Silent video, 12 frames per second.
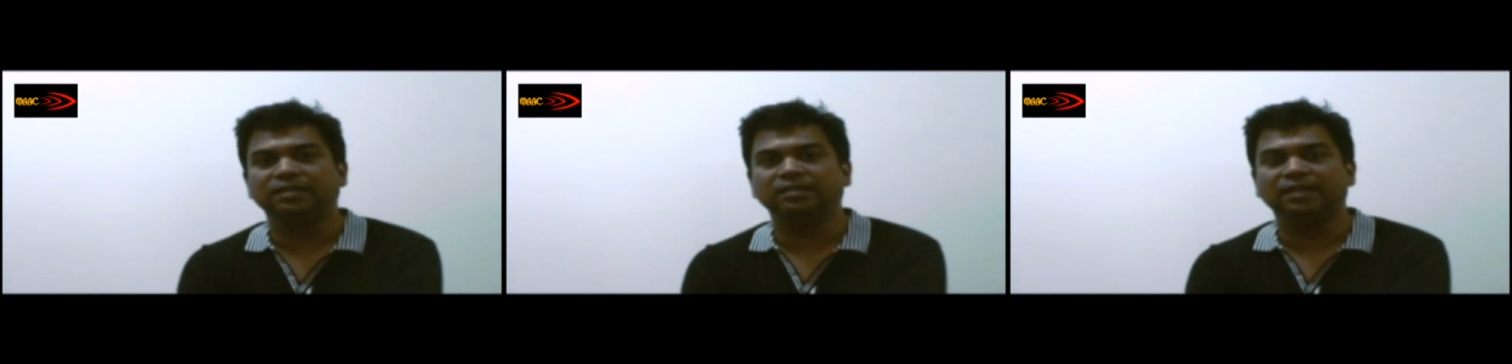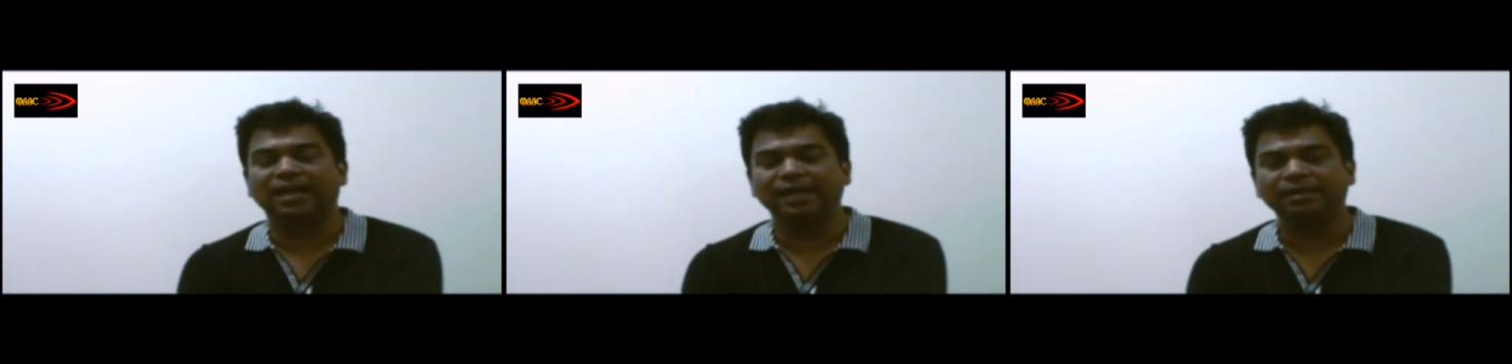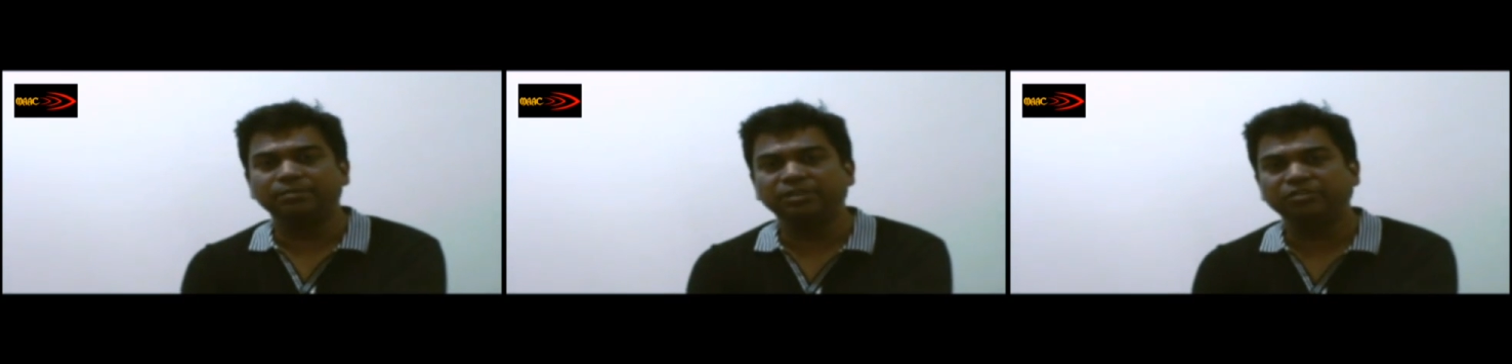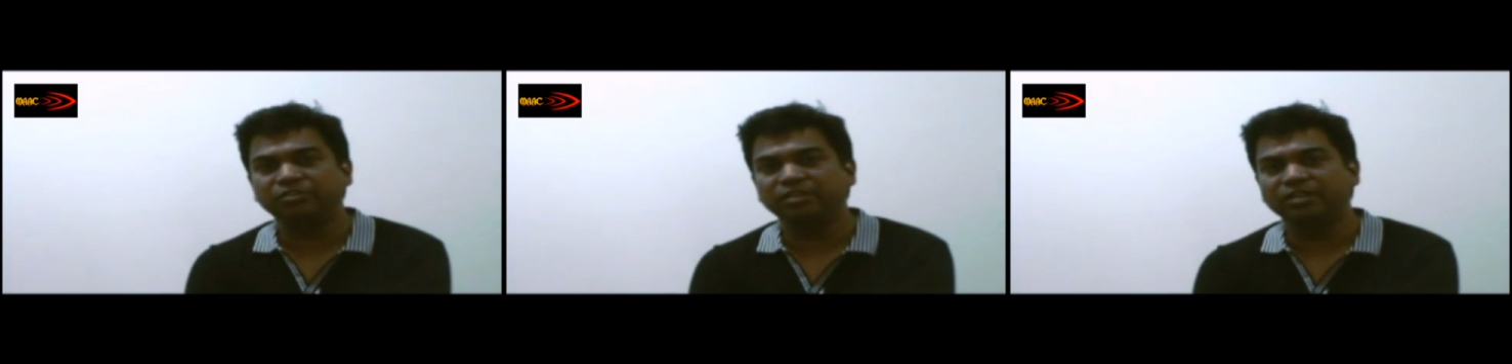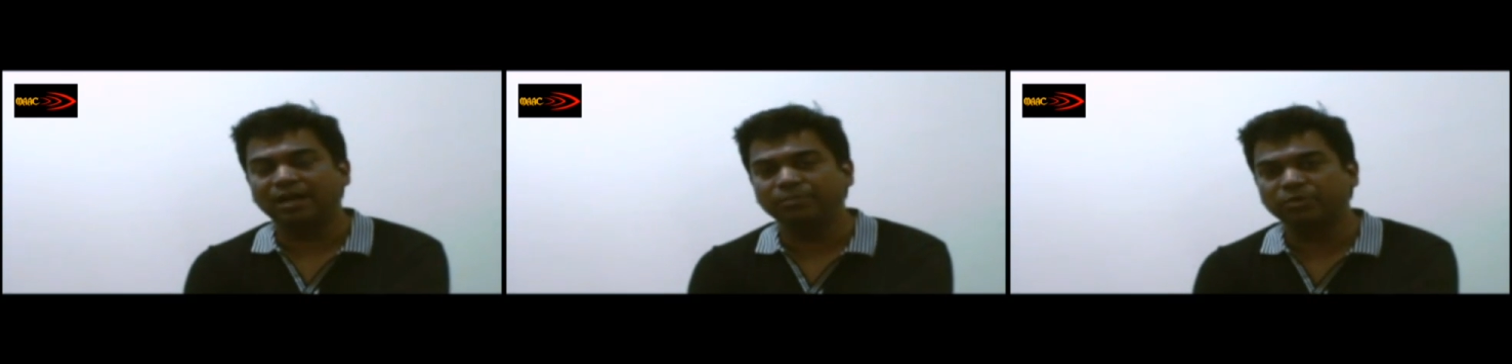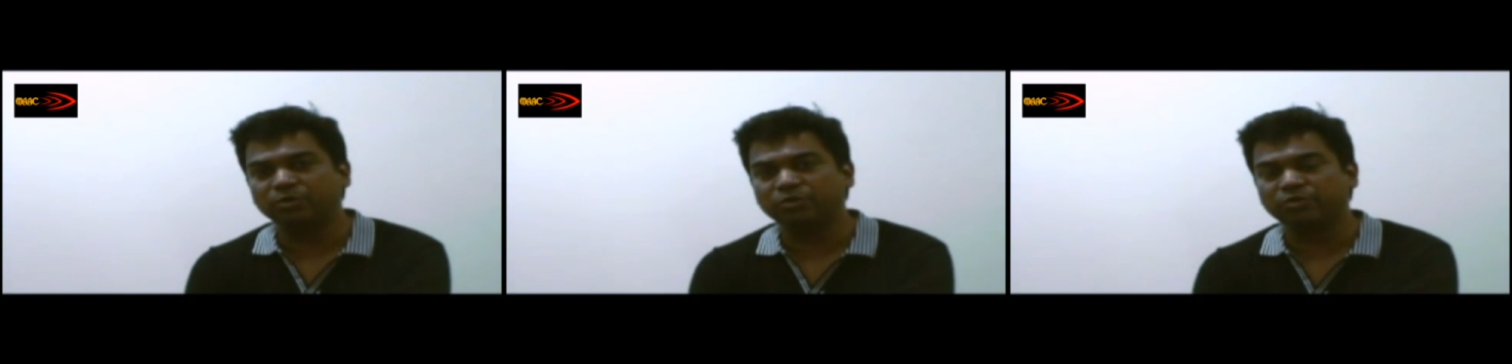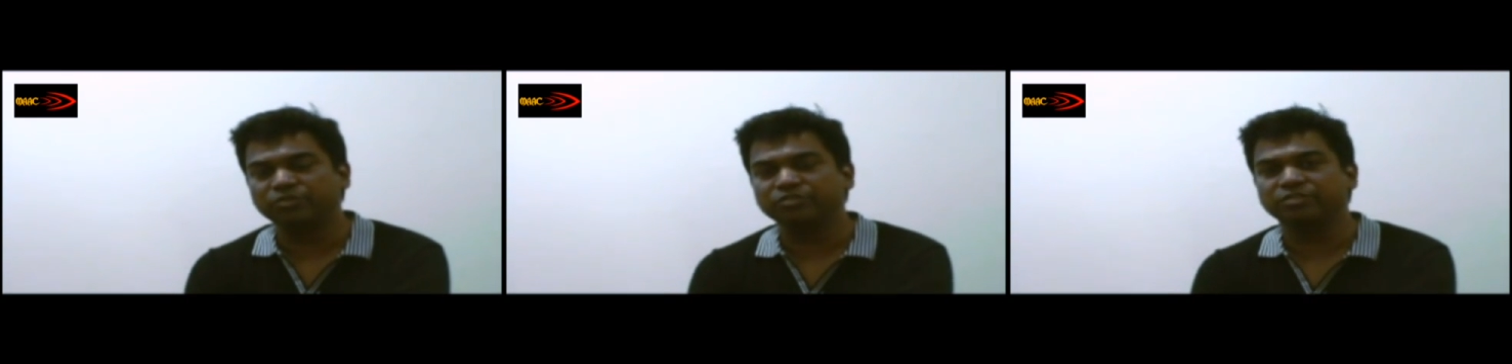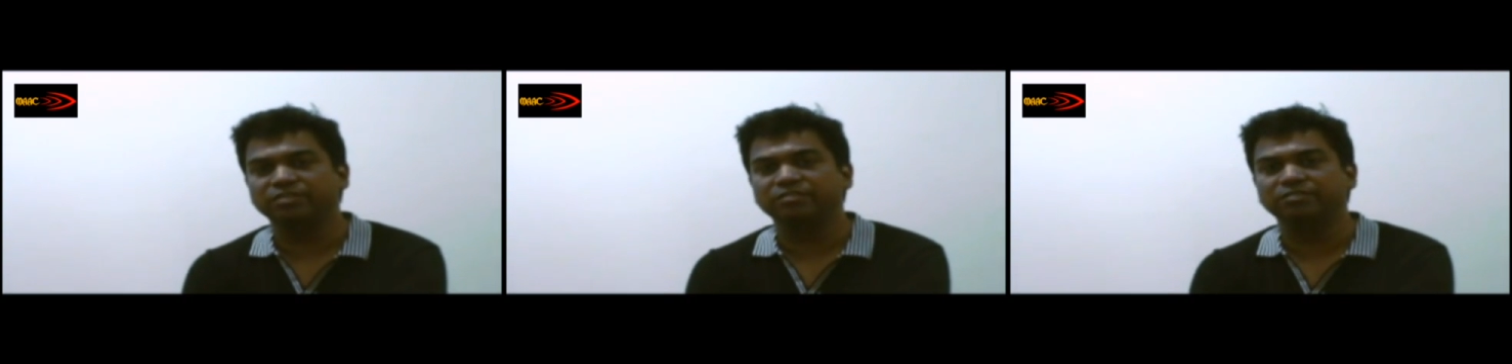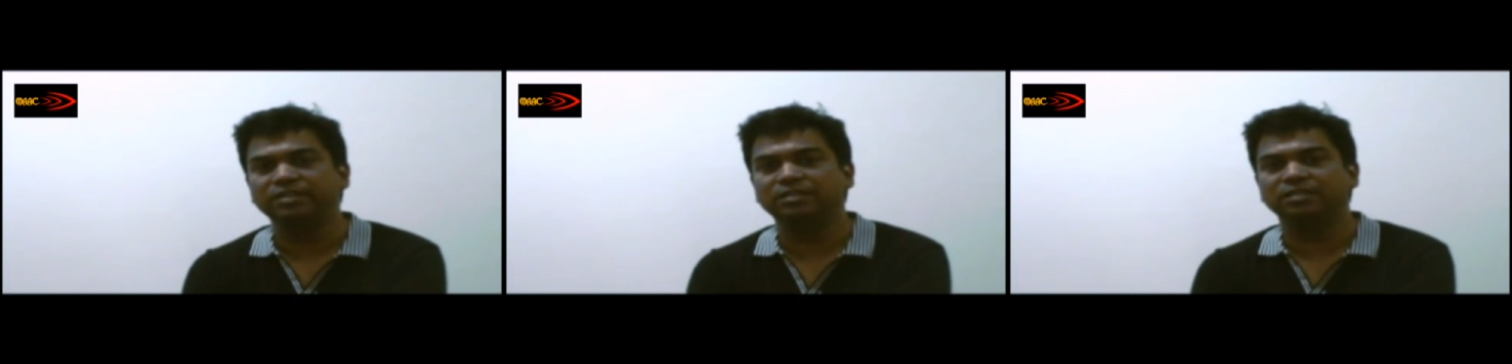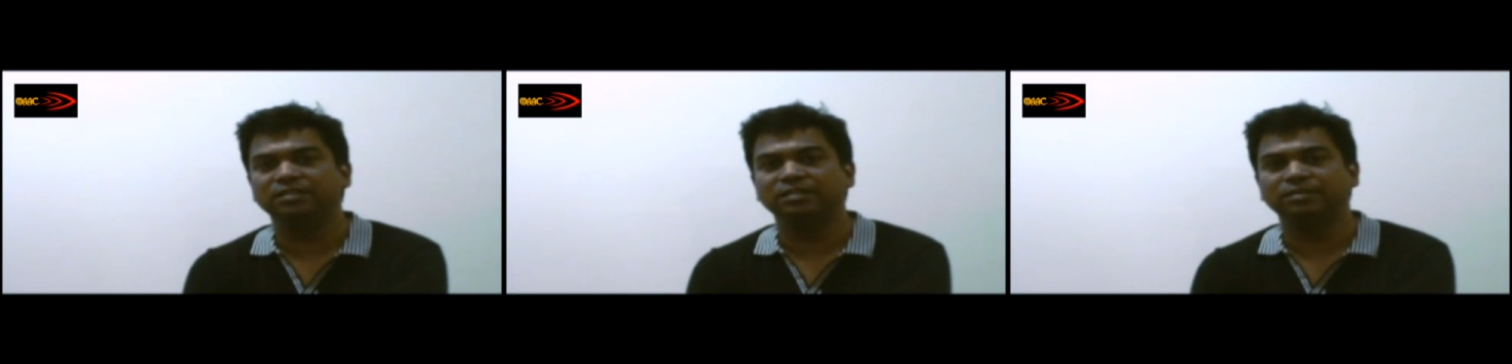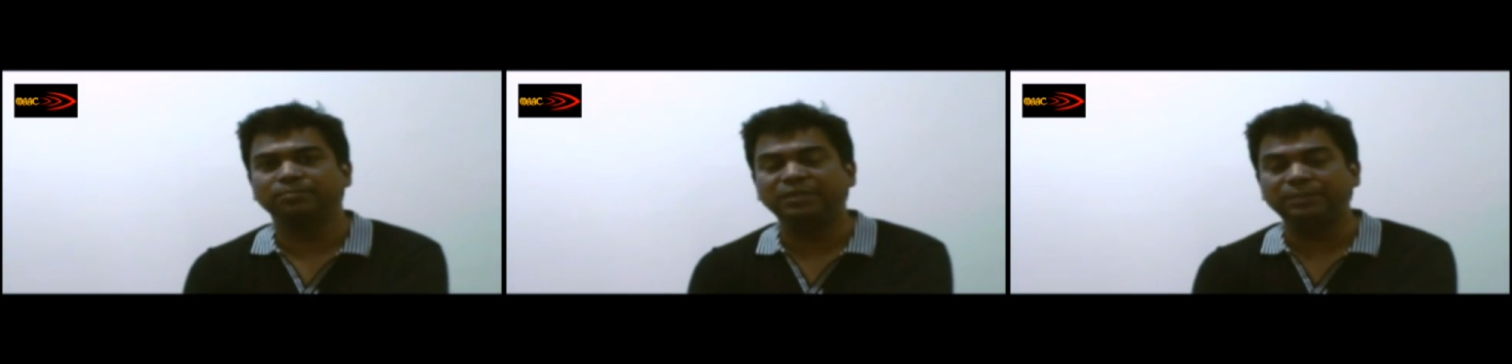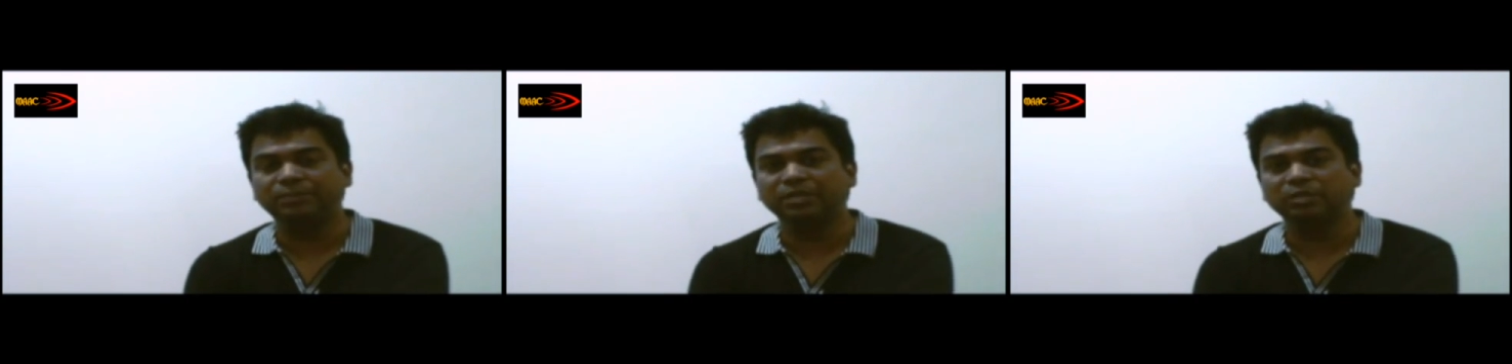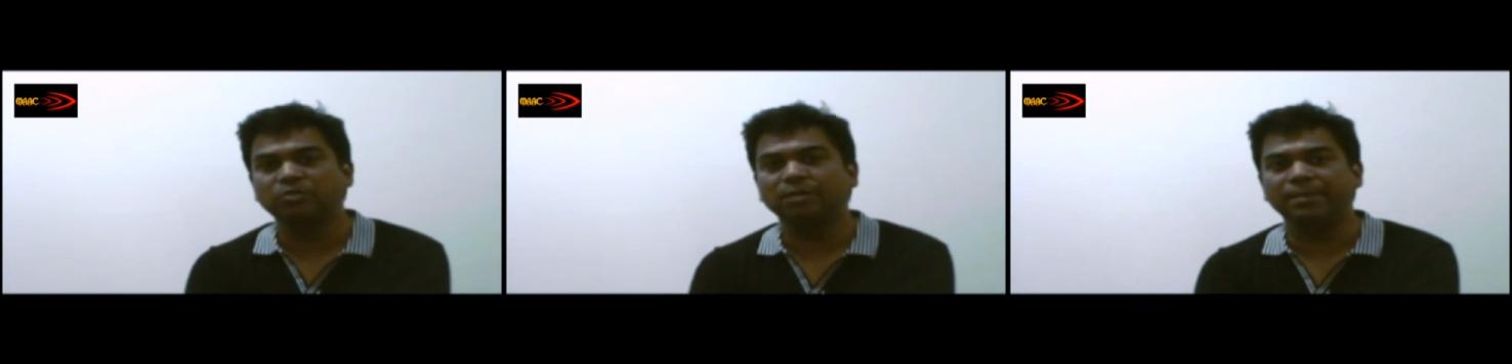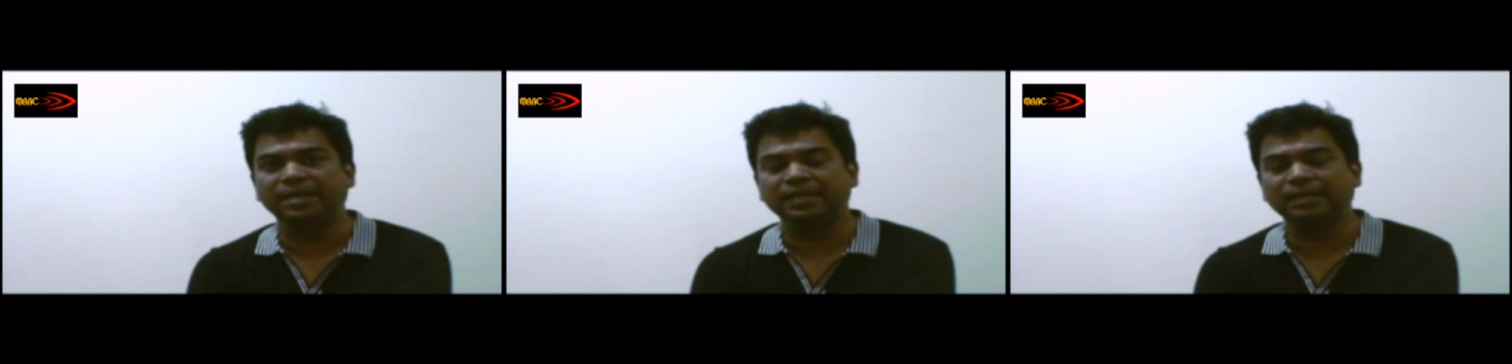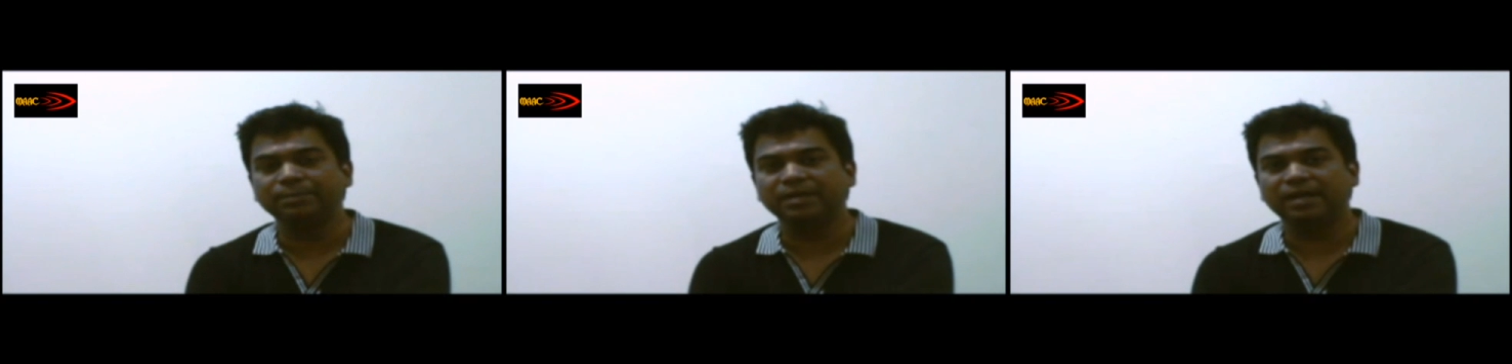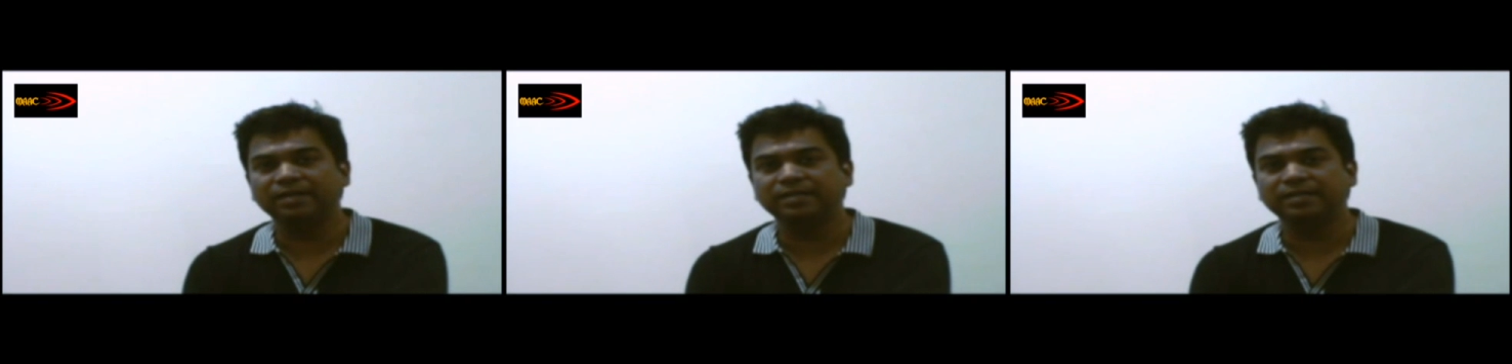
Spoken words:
animation up close with the people who are making them.